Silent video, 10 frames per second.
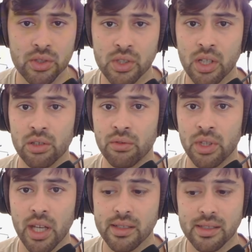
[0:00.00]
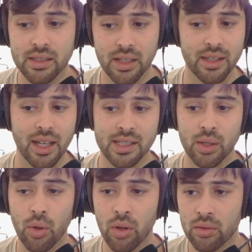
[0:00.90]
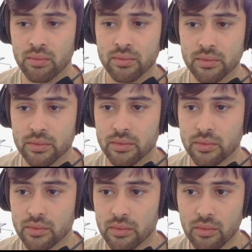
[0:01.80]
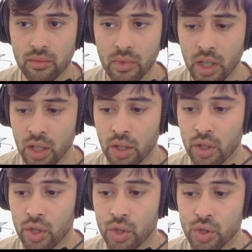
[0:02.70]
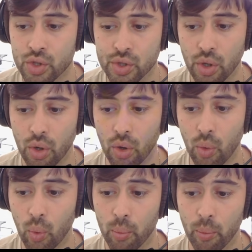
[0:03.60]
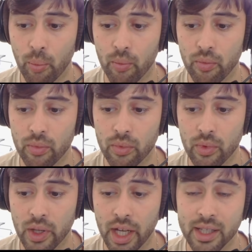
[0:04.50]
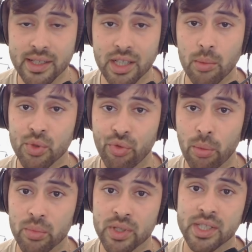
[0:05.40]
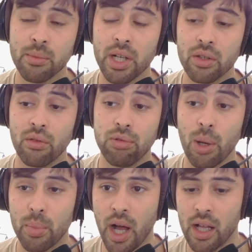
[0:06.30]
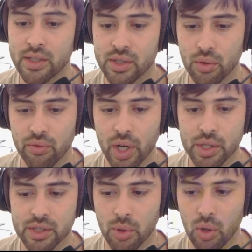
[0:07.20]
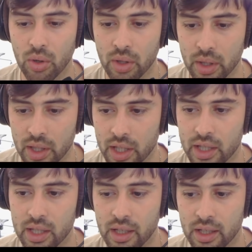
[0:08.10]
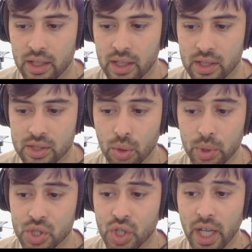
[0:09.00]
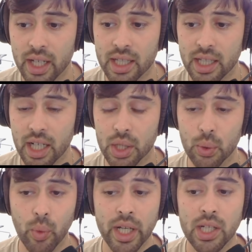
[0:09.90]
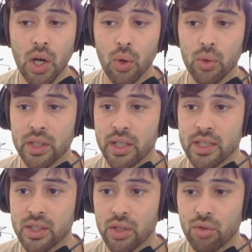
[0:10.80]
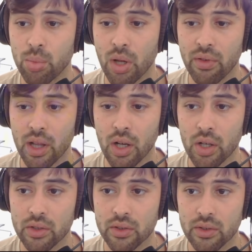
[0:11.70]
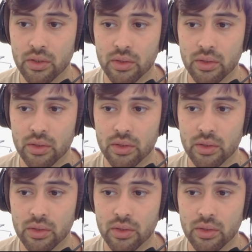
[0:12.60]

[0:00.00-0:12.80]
scared of an ace, and that's all. So, and this comes from the c-bet on the flop, also very small. So we check, and we know that he's going to bluff a lot